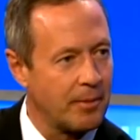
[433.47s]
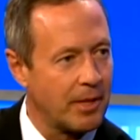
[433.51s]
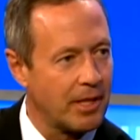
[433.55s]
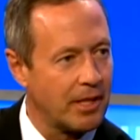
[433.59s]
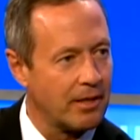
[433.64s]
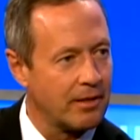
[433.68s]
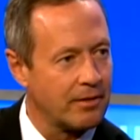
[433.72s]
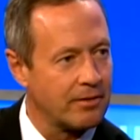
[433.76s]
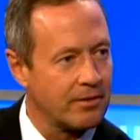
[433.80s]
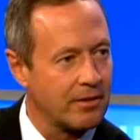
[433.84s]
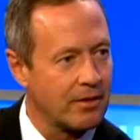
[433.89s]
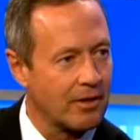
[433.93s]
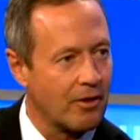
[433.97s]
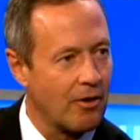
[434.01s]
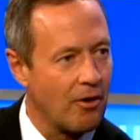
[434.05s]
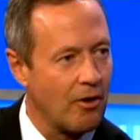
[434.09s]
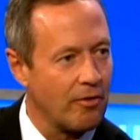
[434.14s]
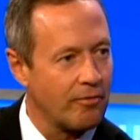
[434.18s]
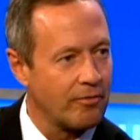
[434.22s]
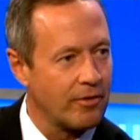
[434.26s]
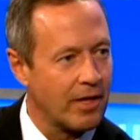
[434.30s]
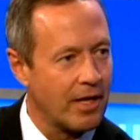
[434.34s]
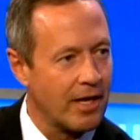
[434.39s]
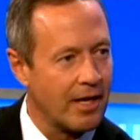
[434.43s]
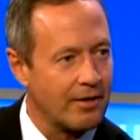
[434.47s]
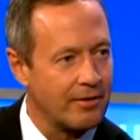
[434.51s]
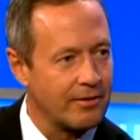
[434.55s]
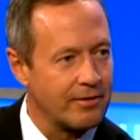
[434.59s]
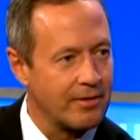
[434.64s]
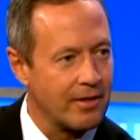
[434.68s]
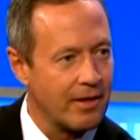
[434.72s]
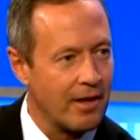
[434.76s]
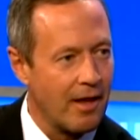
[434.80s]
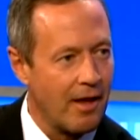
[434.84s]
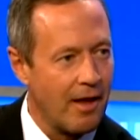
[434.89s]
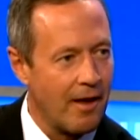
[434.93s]
I listen to Coffee House
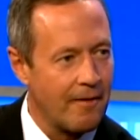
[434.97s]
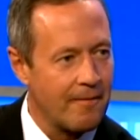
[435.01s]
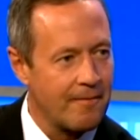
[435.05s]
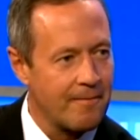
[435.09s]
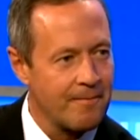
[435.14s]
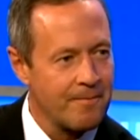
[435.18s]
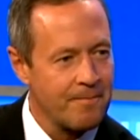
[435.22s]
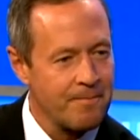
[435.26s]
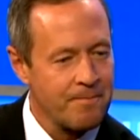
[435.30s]
a lot. Yeah.